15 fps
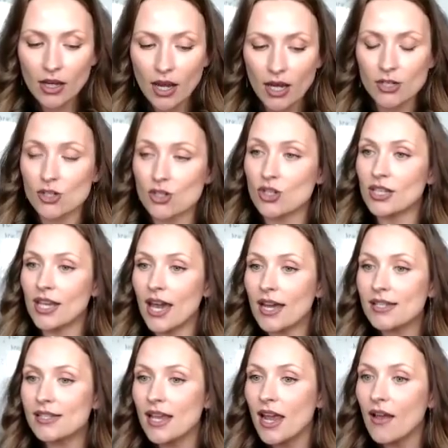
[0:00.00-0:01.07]
the hydrogen
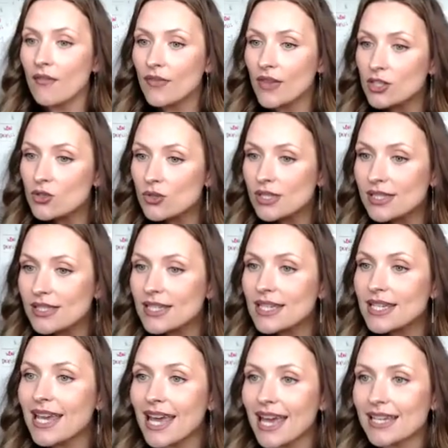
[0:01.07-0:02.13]
gas that you
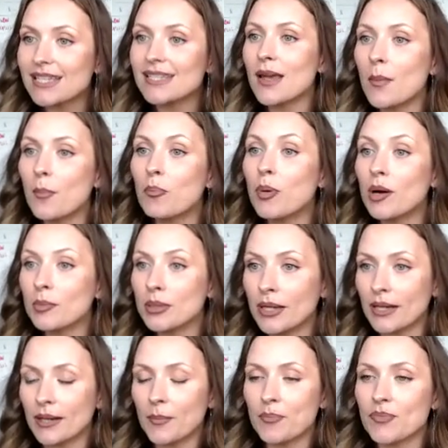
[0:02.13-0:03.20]
see as
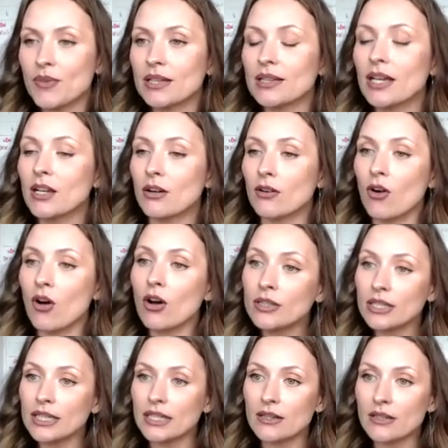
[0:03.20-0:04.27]
bubbling. And later
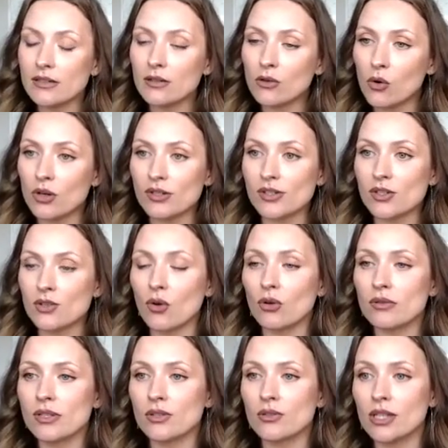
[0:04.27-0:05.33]
on in this course, you
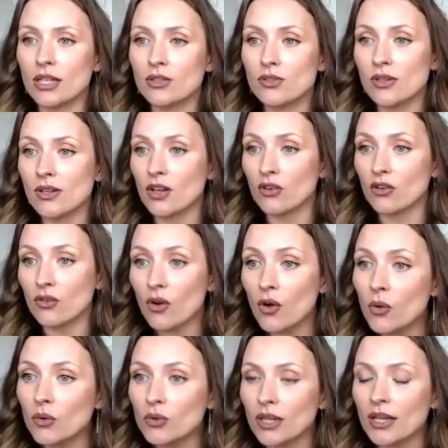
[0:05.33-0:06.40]
also get to
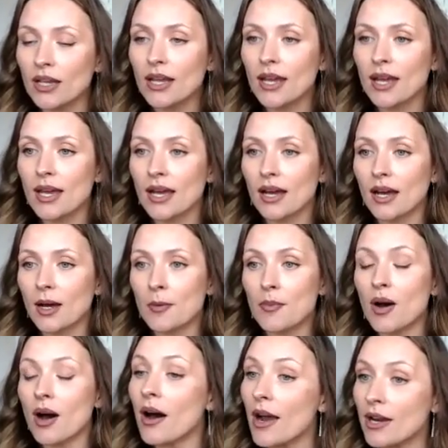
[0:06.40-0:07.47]
corrode
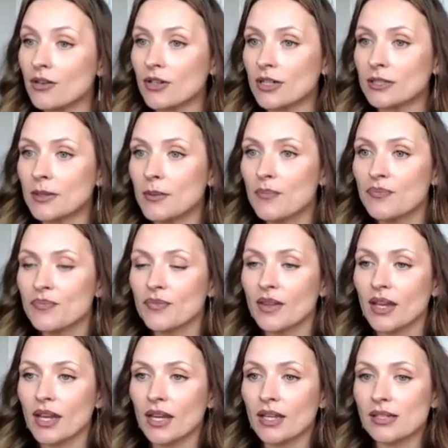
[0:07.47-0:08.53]
iron.
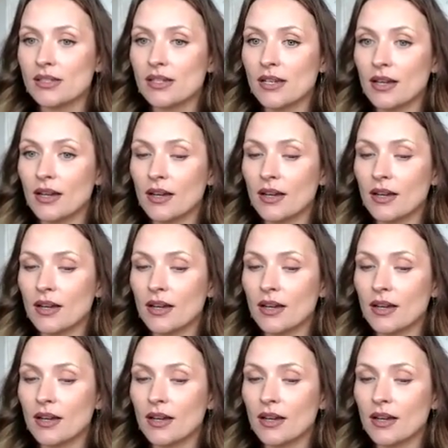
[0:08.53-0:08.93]
And